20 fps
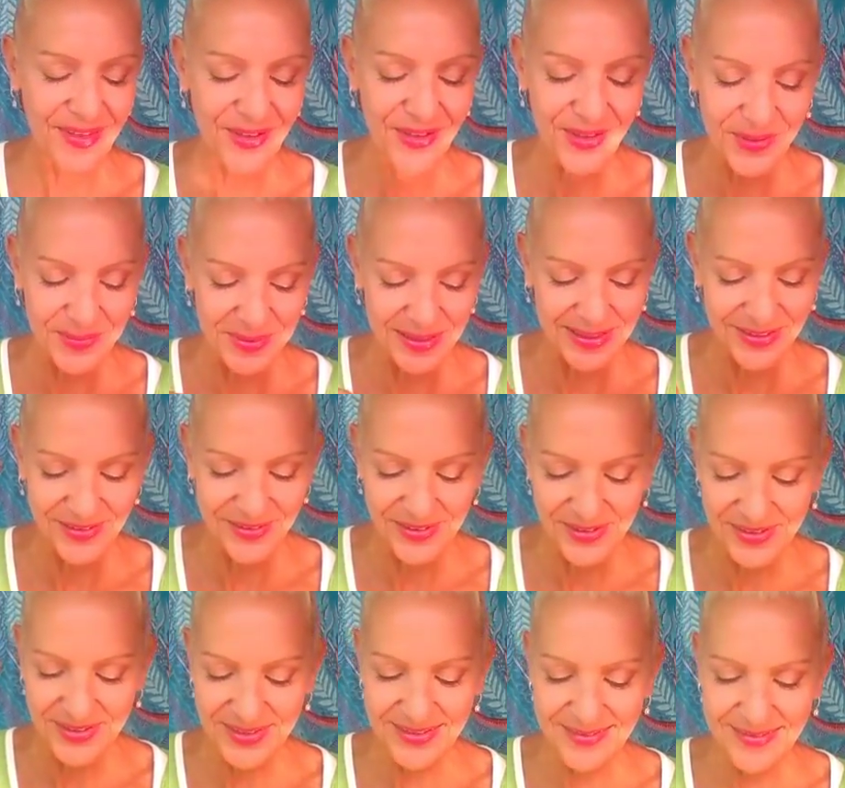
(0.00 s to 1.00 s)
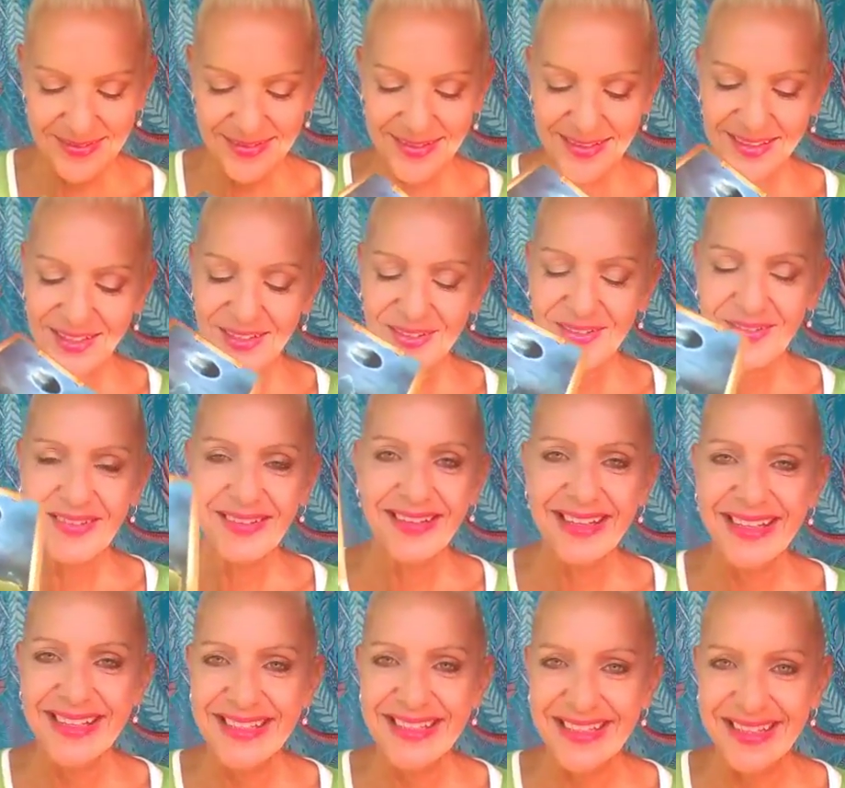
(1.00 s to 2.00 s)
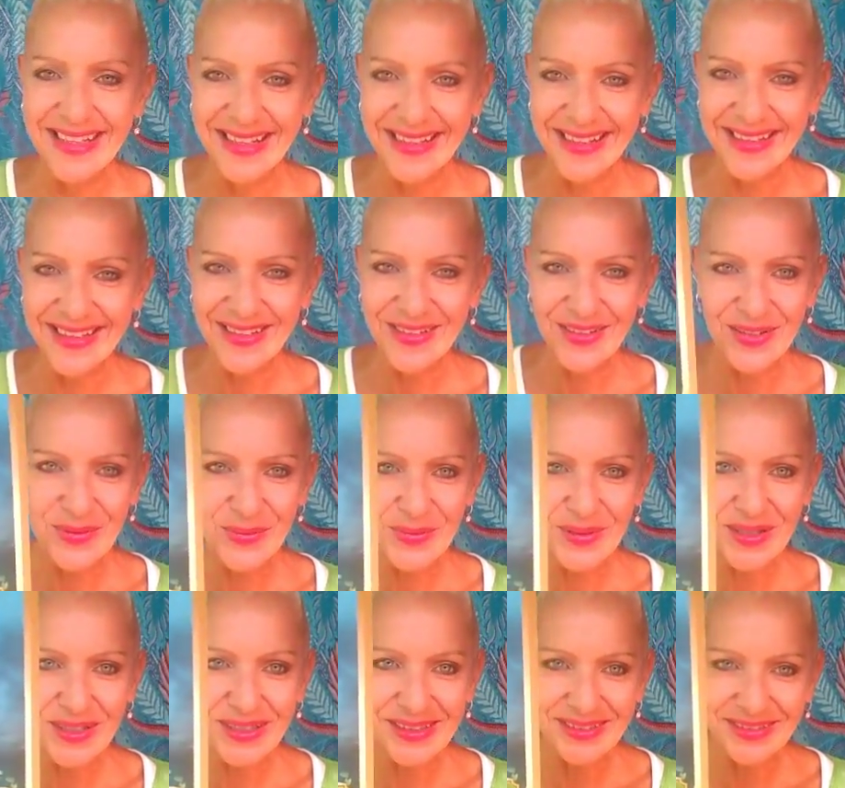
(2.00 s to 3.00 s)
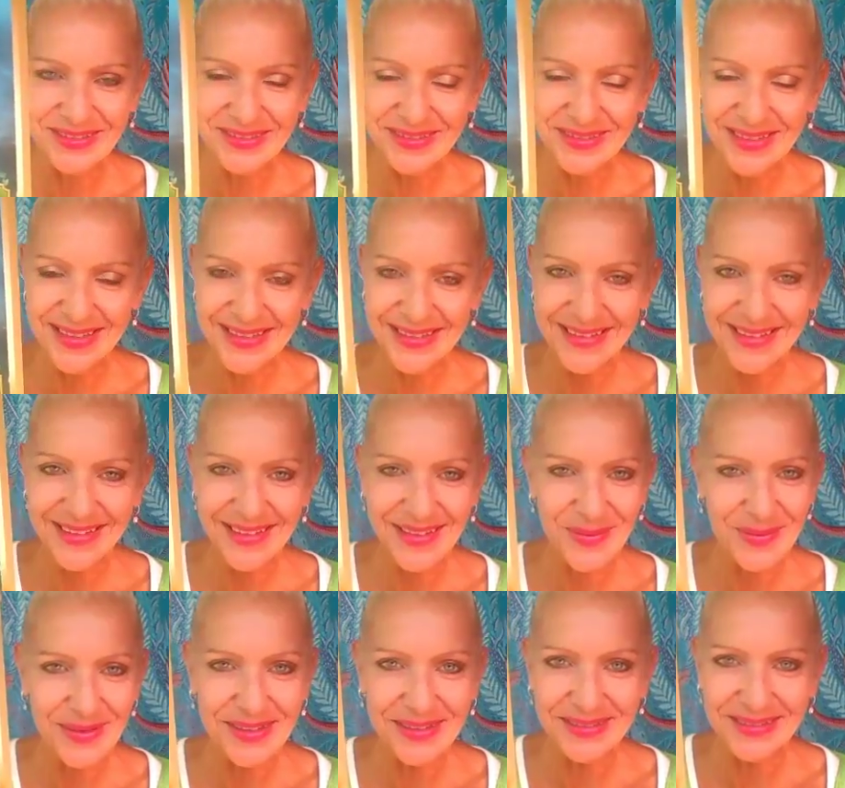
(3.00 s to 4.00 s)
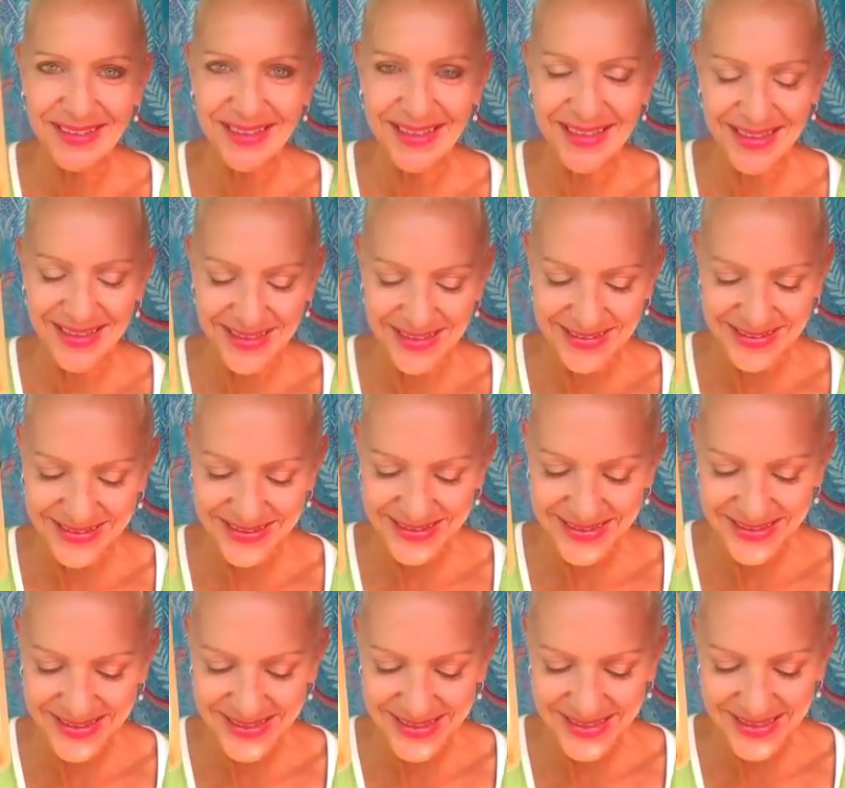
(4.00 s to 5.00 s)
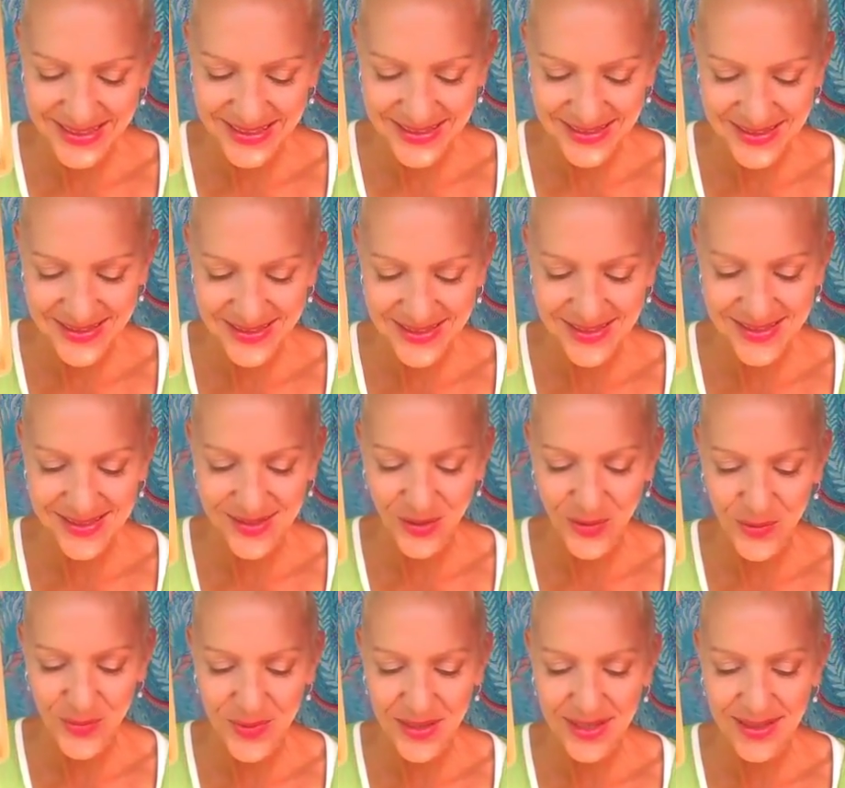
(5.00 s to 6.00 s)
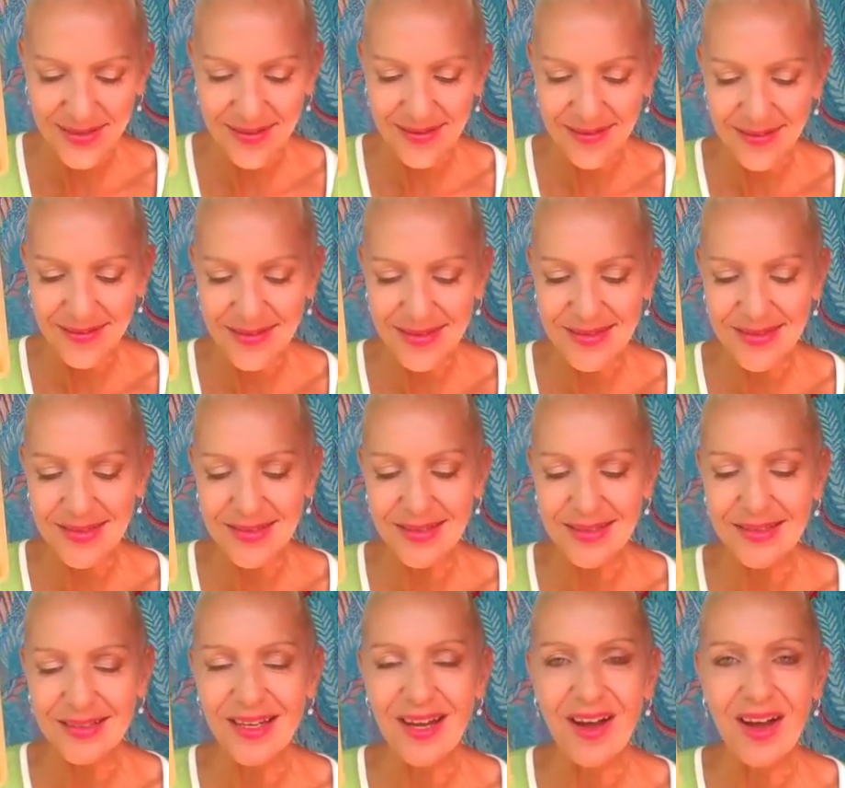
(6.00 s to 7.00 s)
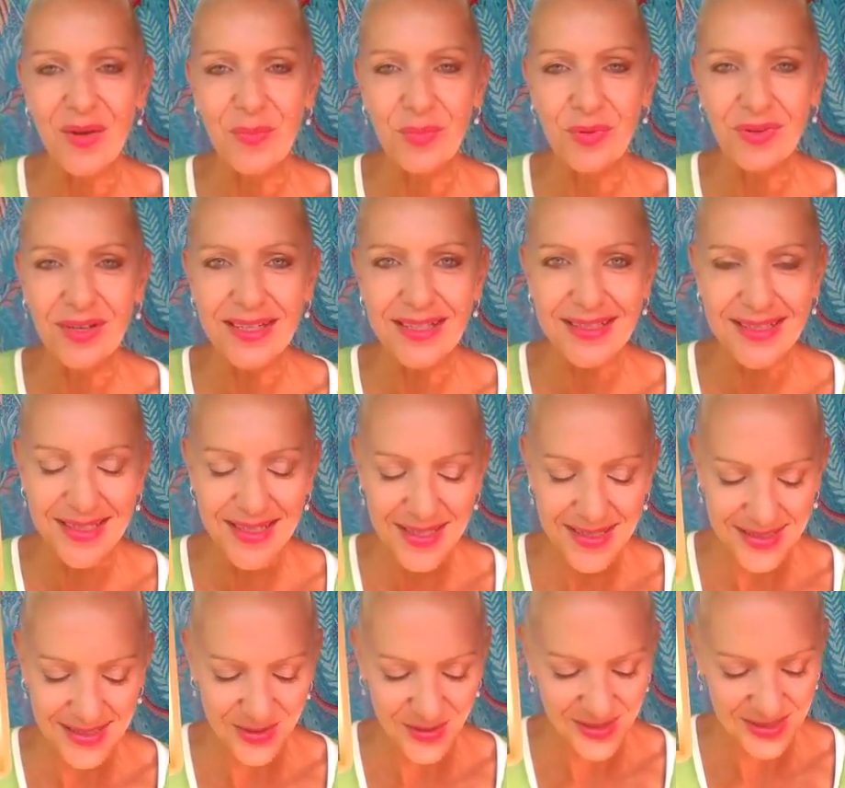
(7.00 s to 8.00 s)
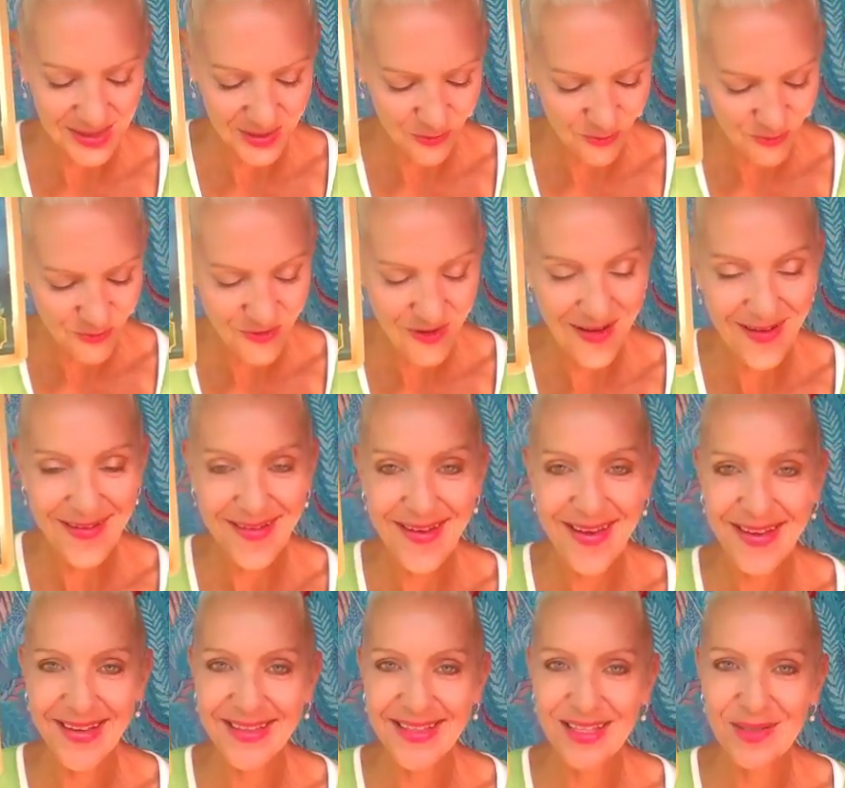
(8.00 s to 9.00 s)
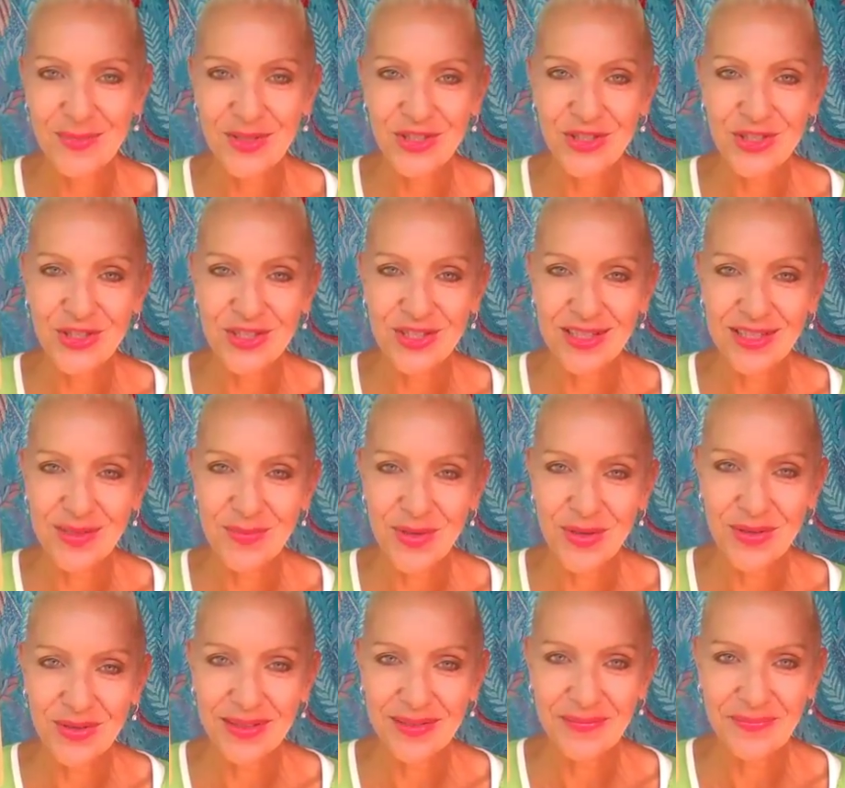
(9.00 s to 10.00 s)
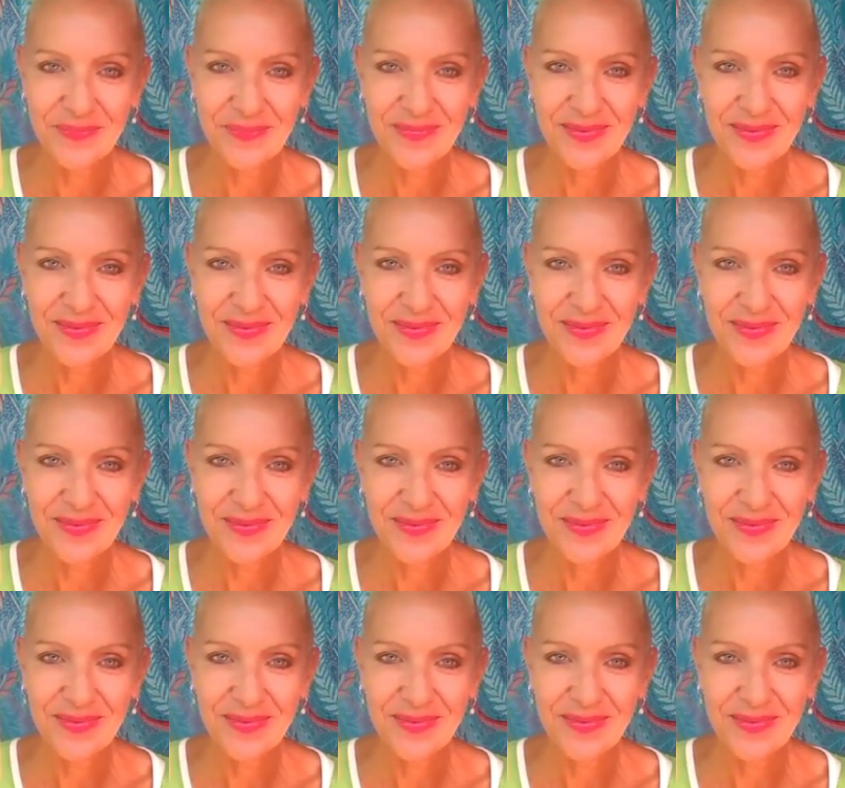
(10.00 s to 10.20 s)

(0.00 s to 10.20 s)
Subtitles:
Oh, my God. Right next to that, you've got the world. You've got the world card. It's sitting under the soulmate card. It's sitting under high priestess and sitting right next to the magician in the mirror.